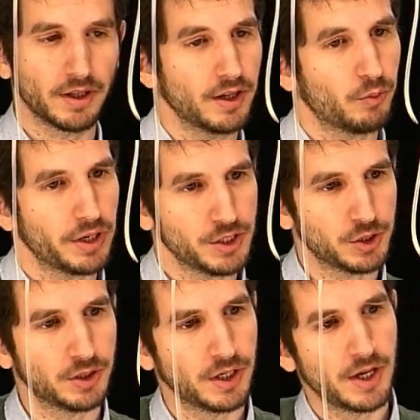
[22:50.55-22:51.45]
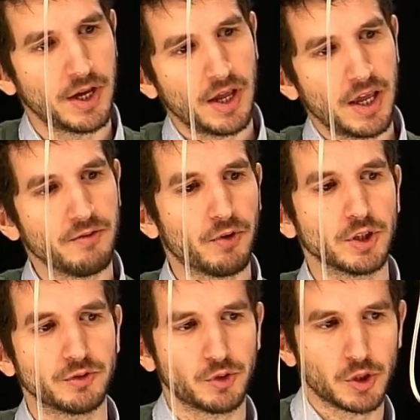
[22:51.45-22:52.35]
equation in front
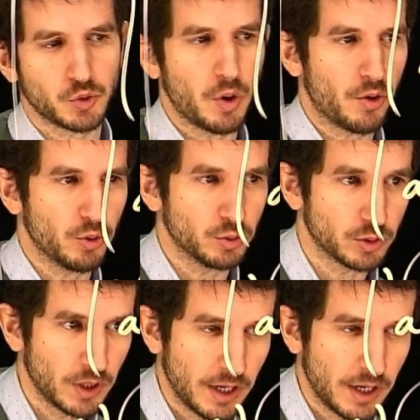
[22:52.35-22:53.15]
of your square root.